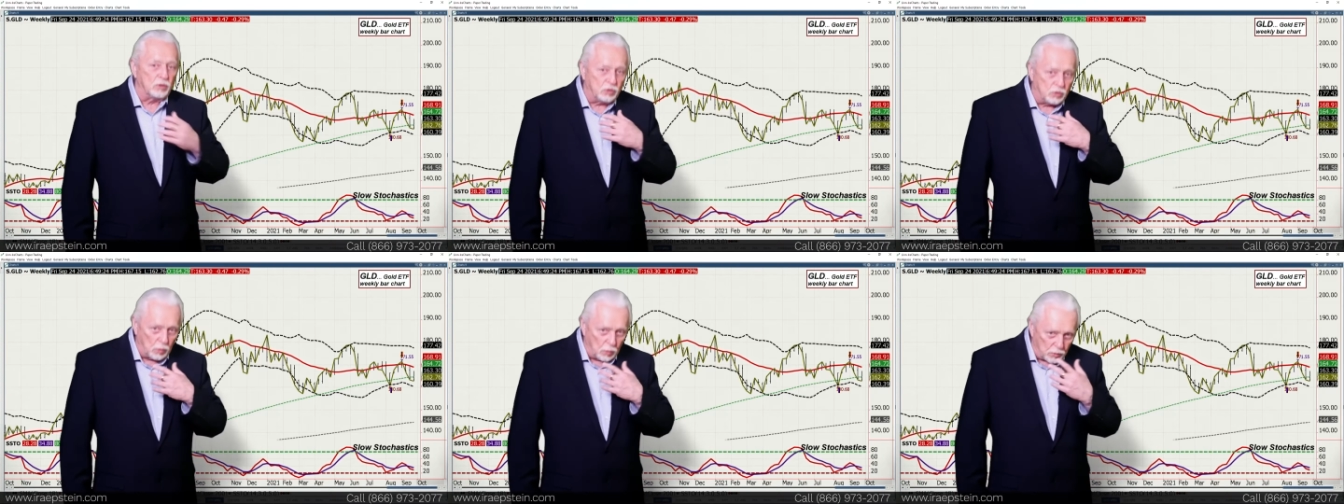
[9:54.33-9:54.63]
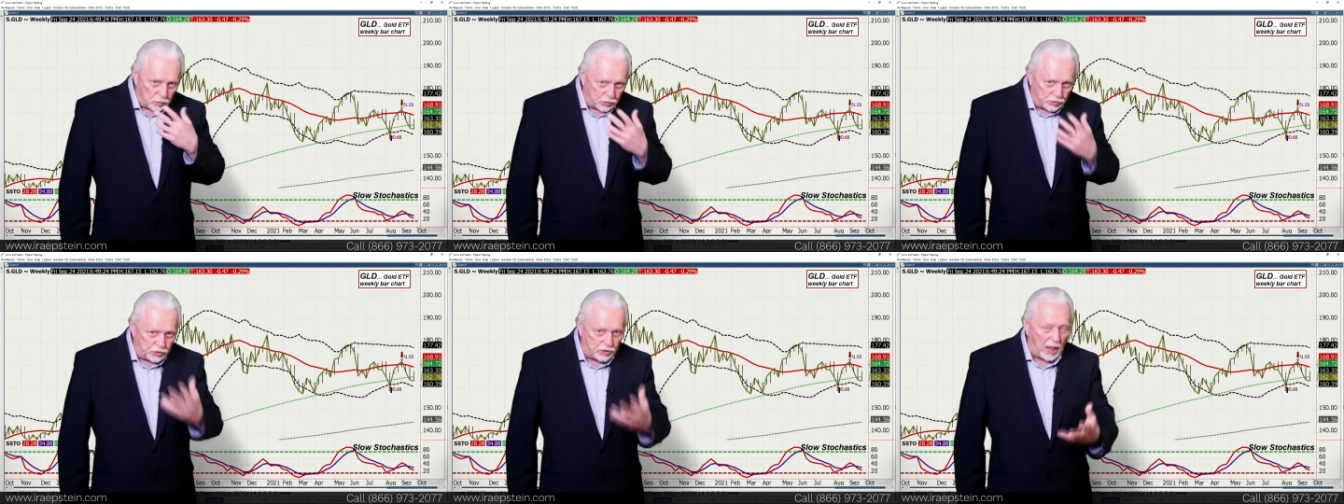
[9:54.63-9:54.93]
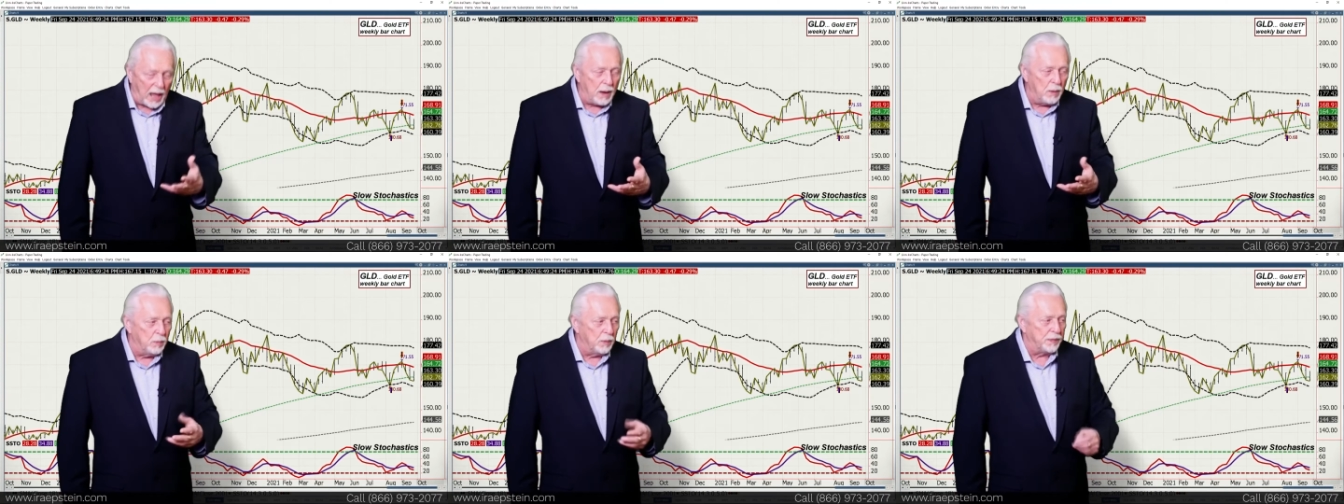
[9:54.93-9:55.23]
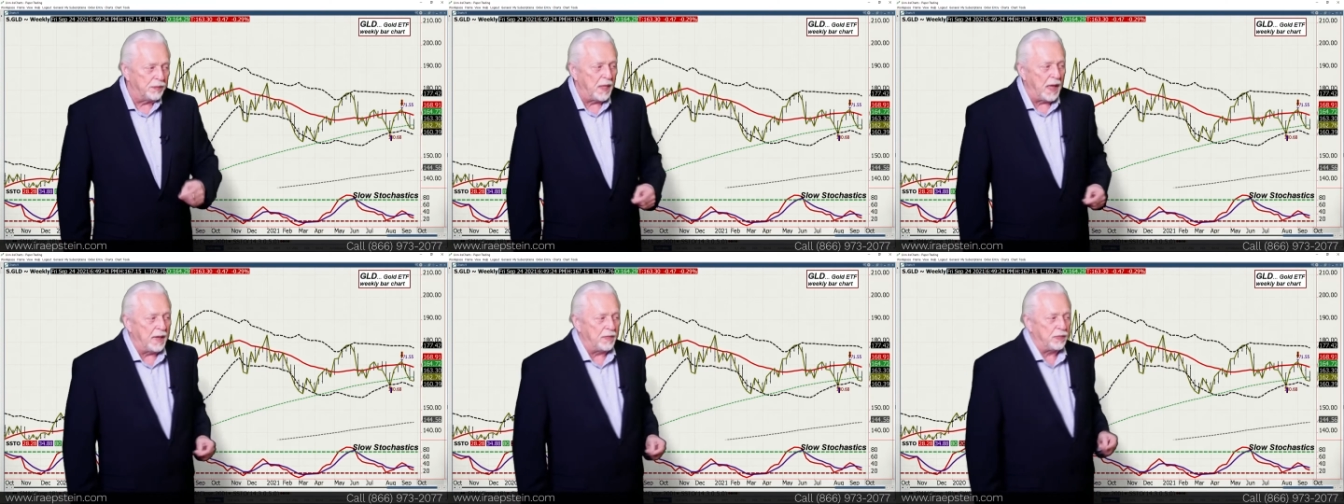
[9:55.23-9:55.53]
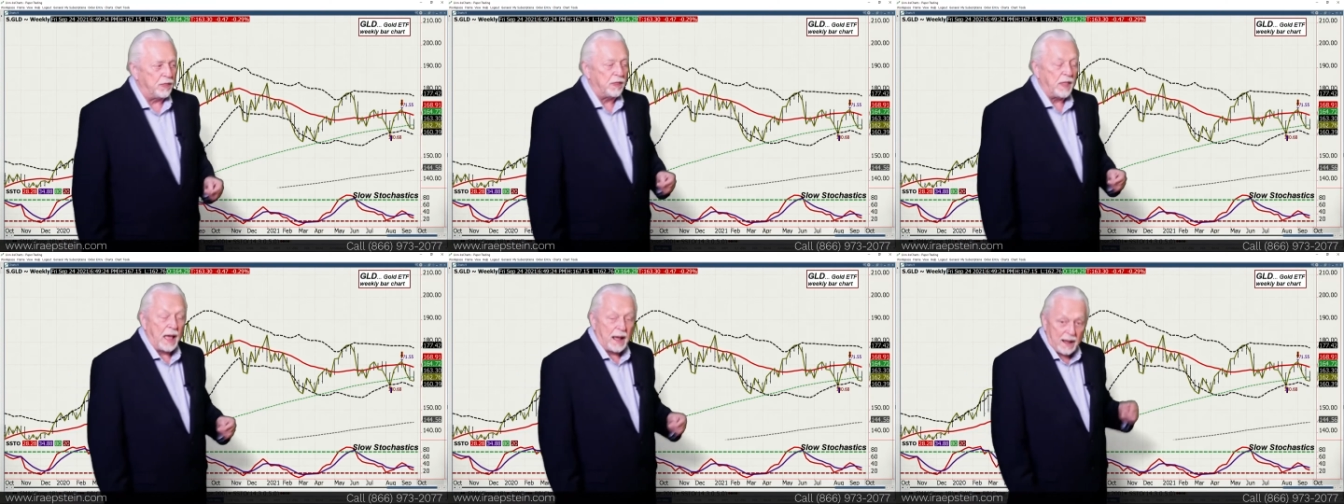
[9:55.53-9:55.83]
so we'll stay with
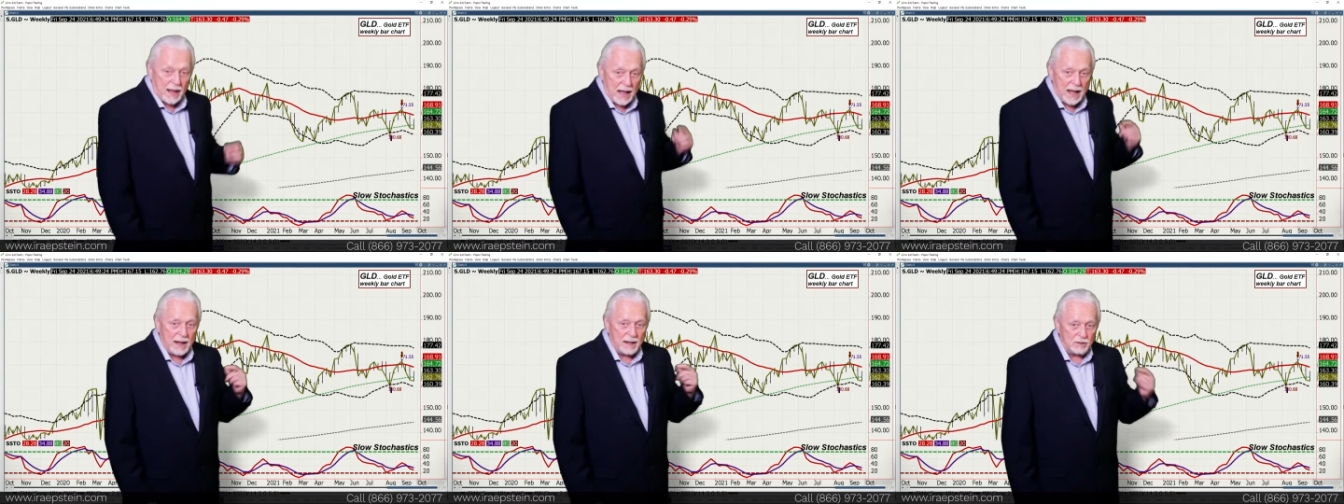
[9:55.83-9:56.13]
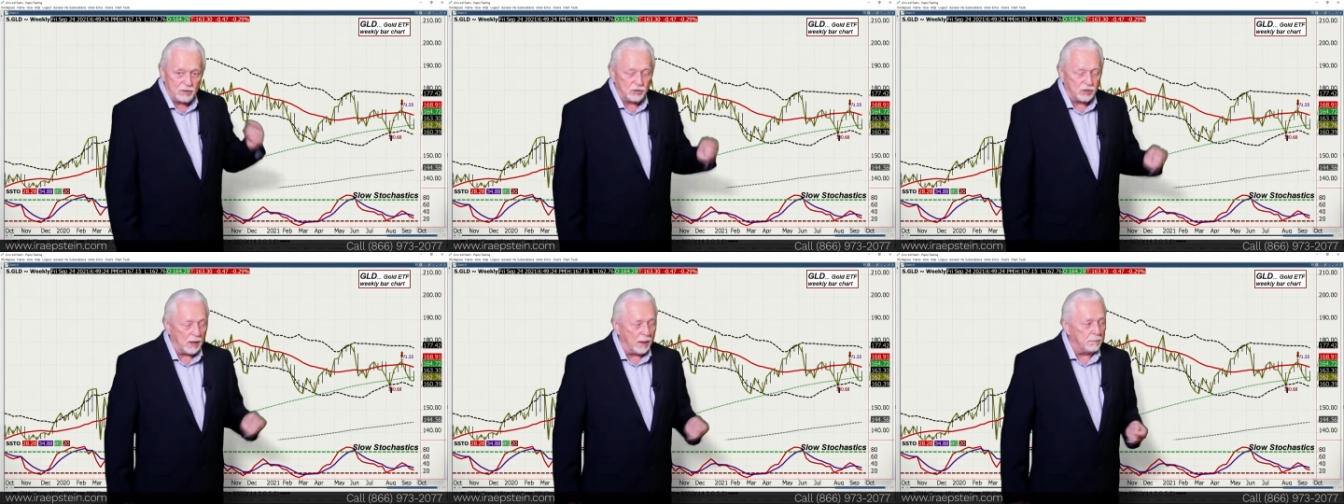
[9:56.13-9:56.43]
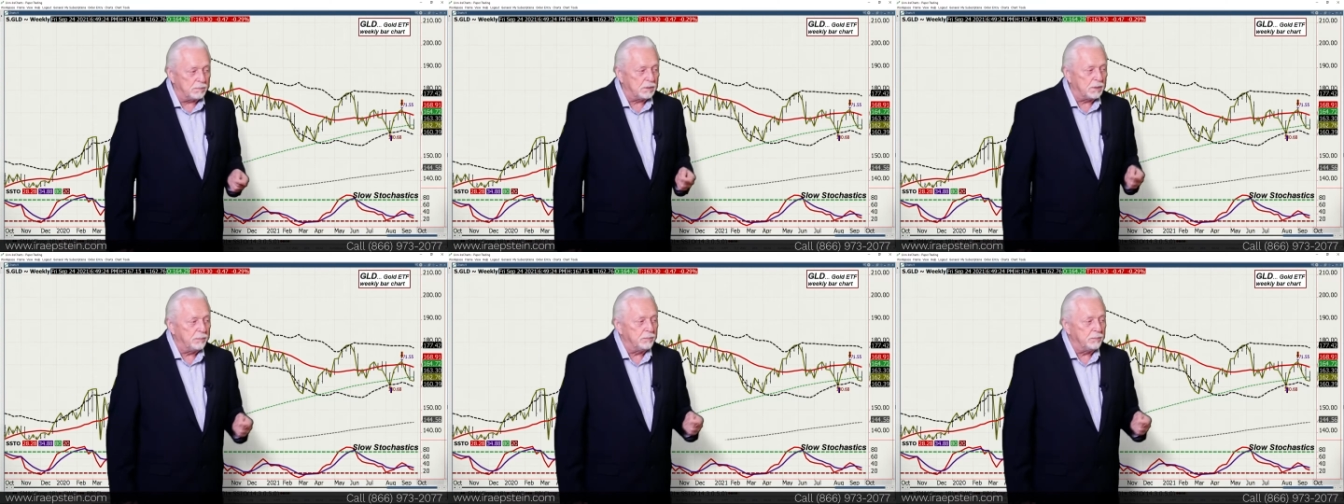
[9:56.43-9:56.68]
that, that concept